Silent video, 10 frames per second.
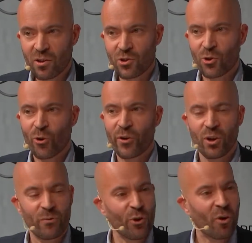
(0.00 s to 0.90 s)
story
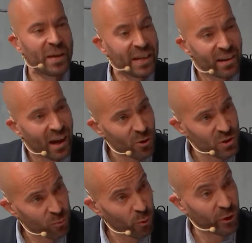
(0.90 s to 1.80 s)
of your media
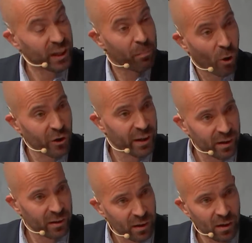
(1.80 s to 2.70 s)
house, if we look at
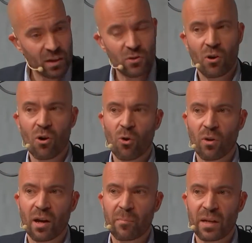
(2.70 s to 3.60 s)
Bonnier as a
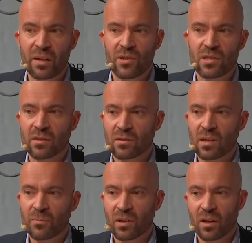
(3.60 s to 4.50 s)
whole, I believe is
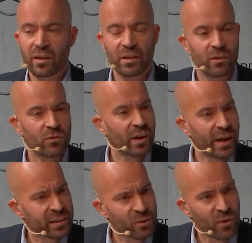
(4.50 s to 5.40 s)
something like, is it
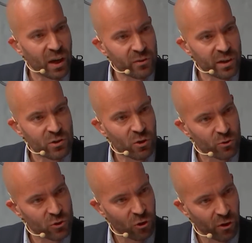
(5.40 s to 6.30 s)
85 years
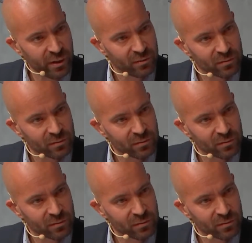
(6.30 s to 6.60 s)
old story?